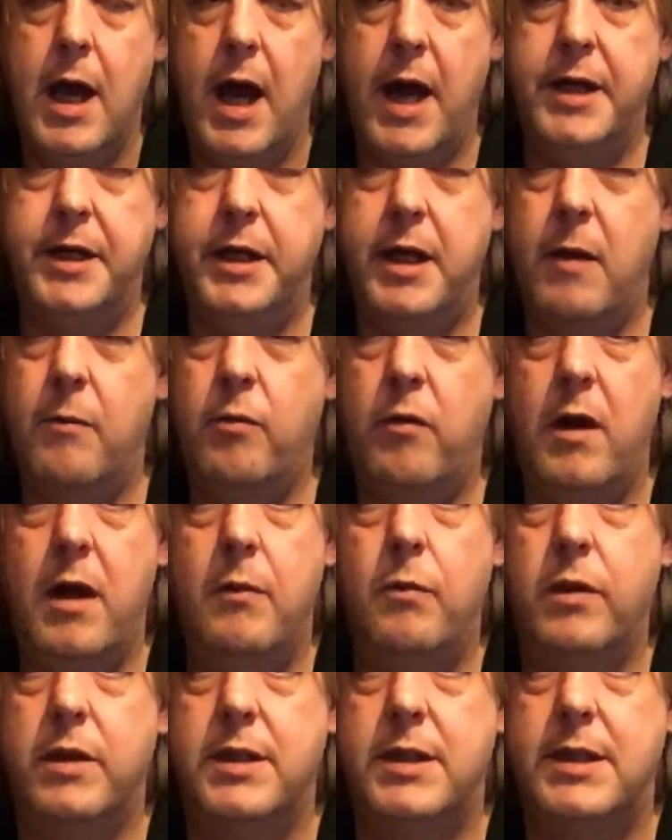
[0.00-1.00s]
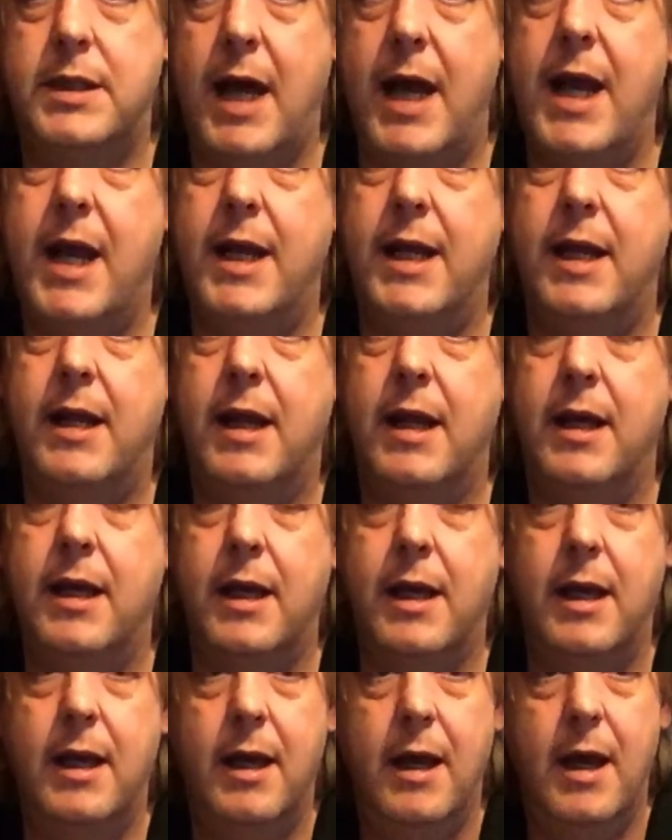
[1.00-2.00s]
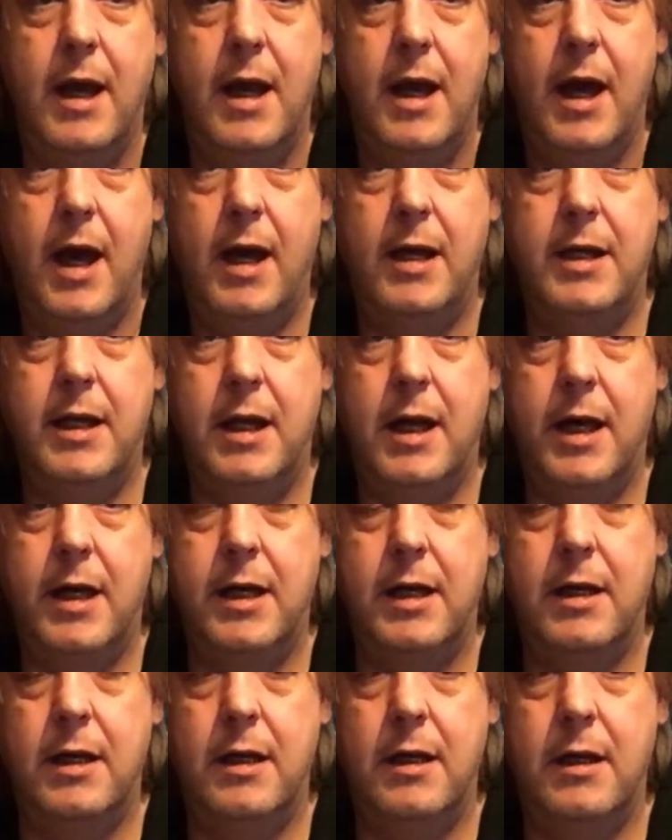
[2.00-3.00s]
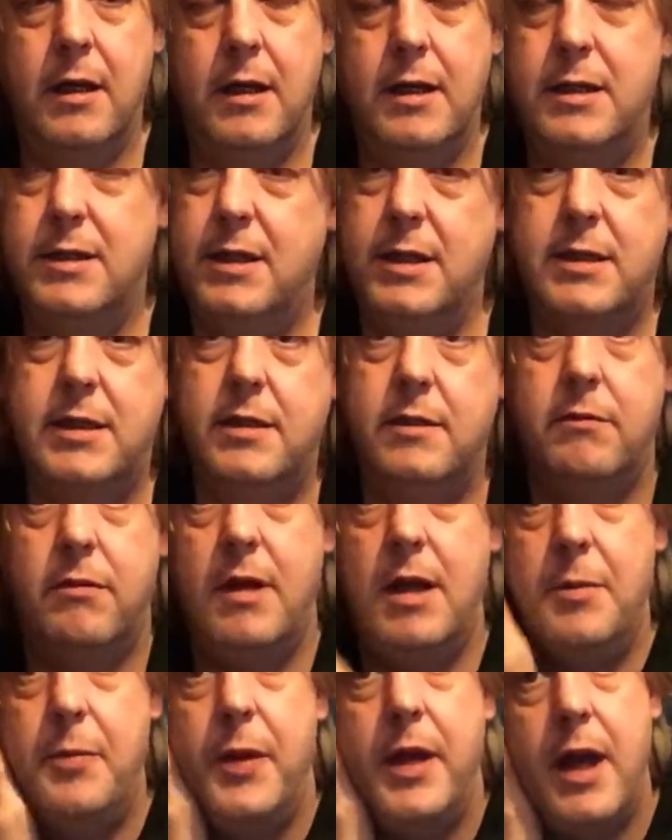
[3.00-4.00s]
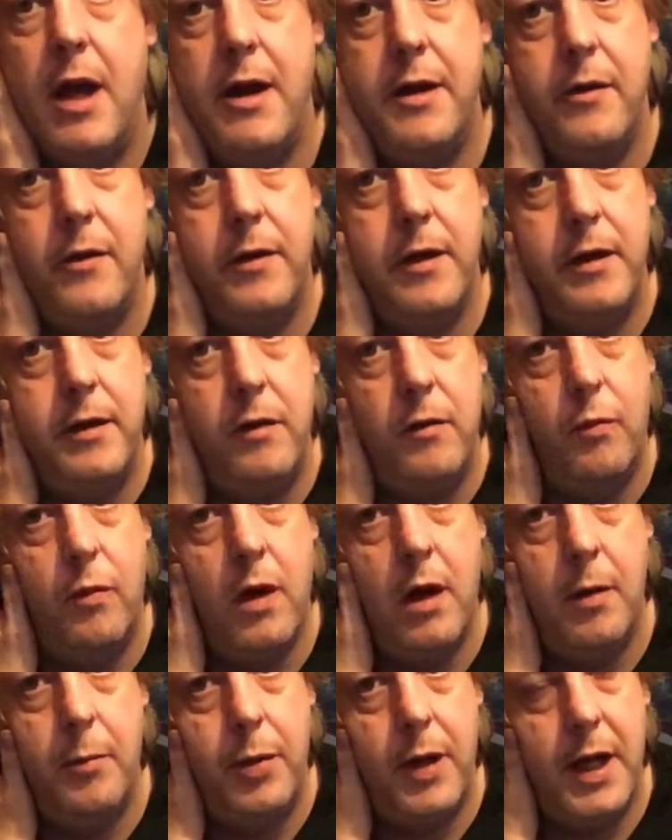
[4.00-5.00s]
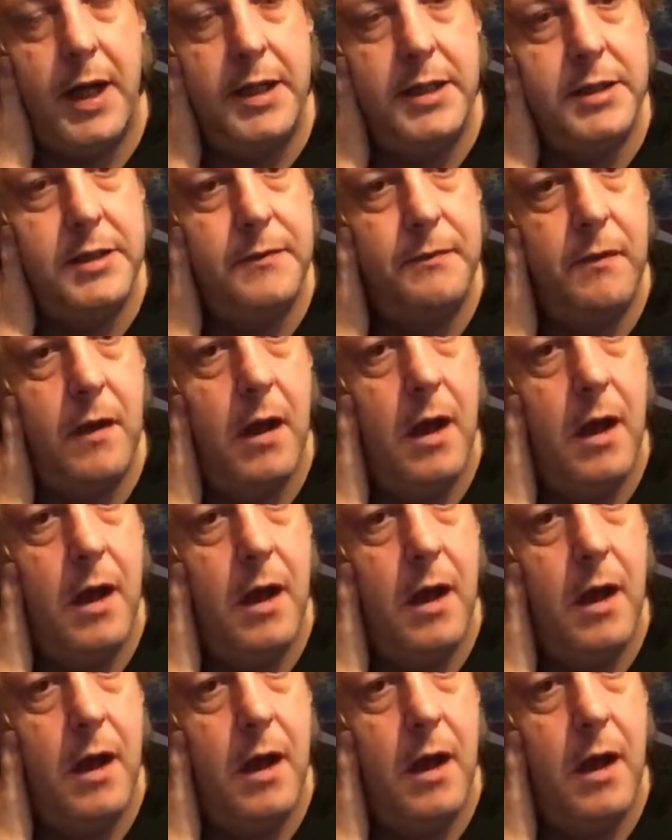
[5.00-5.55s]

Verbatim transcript: And you don't really want to say anything. And you're like, because this could really be going on in your workplace.